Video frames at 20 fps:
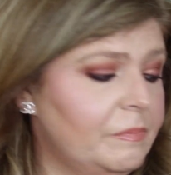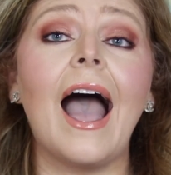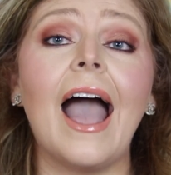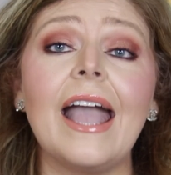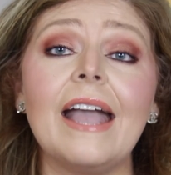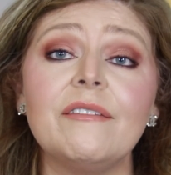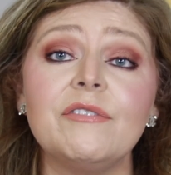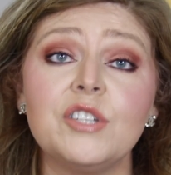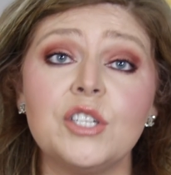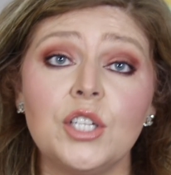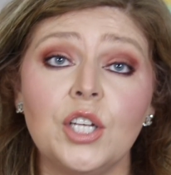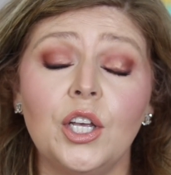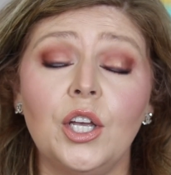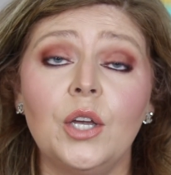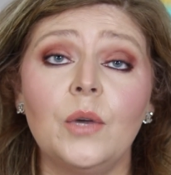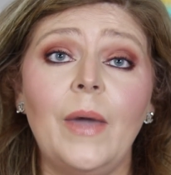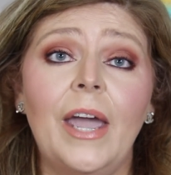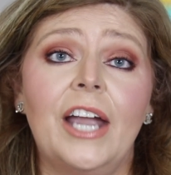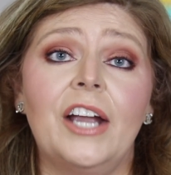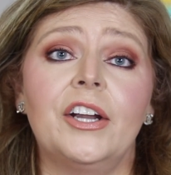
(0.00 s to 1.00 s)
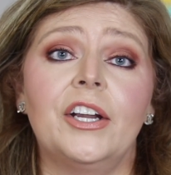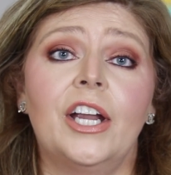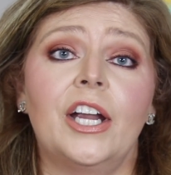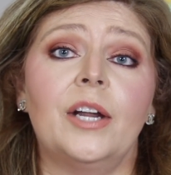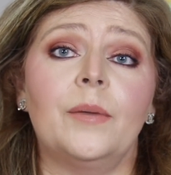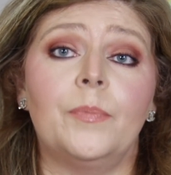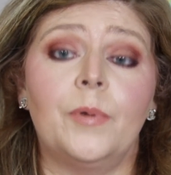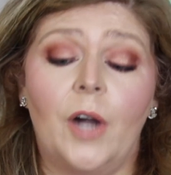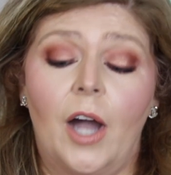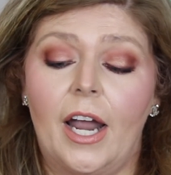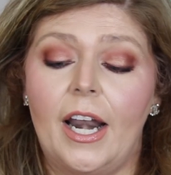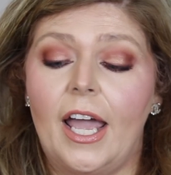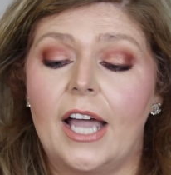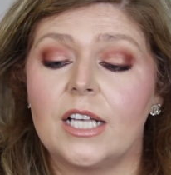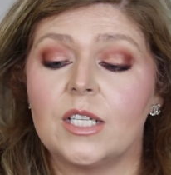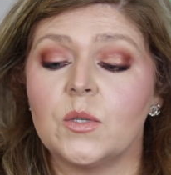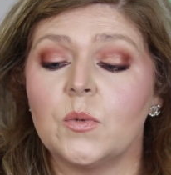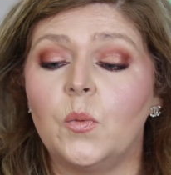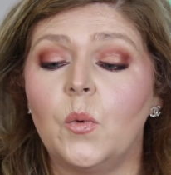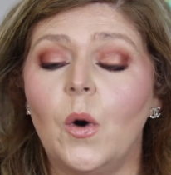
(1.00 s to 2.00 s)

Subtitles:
I have two hair care products.